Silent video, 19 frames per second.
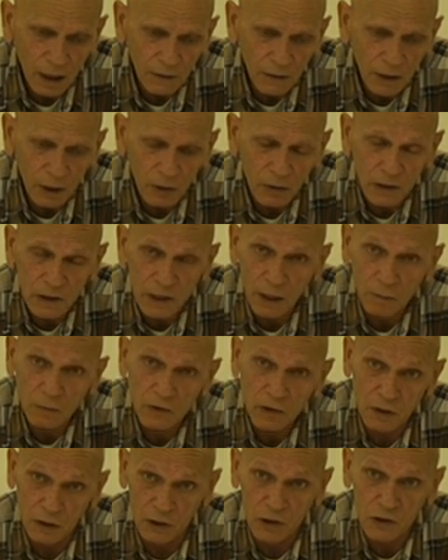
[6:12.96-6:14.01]
their attempts
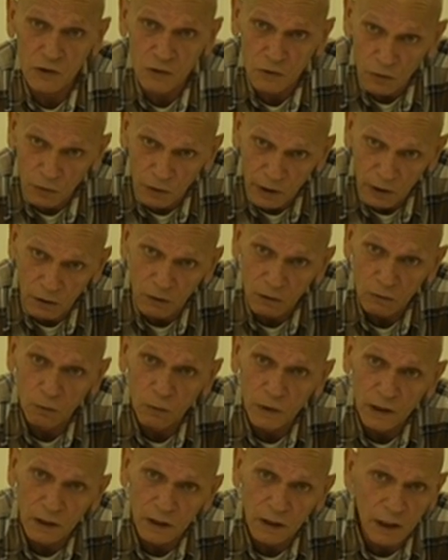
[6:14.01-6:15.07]
to destroy
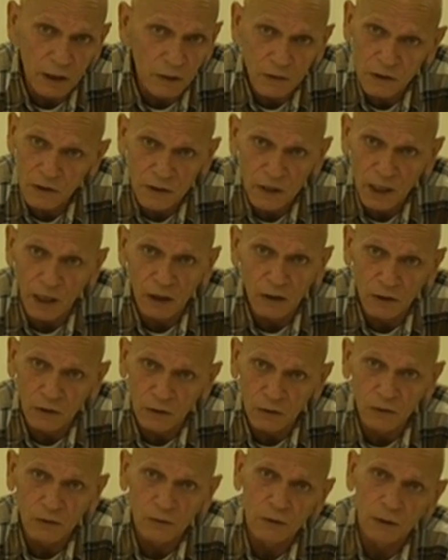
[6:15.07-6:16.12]
goodwill. There was
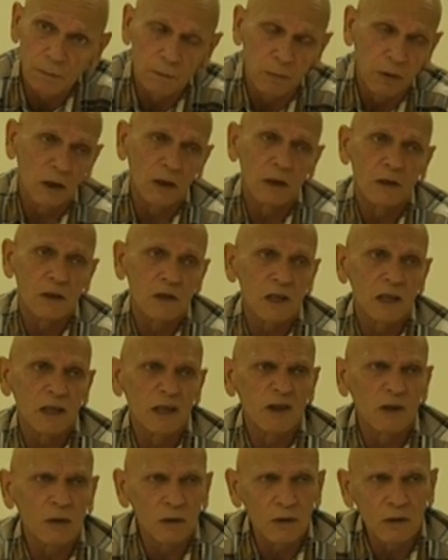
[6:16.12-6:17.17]
no apology
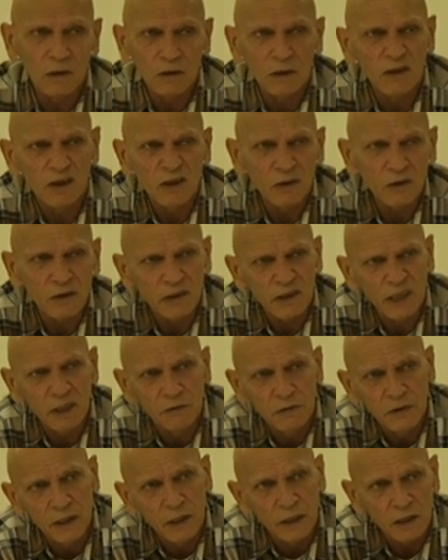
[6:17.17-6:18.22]
or
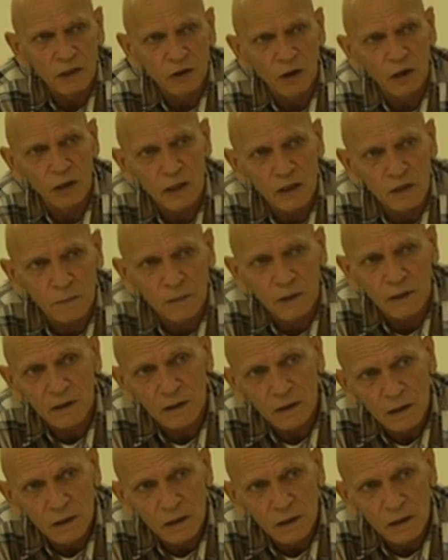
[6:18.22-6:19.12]
even acknowledgement.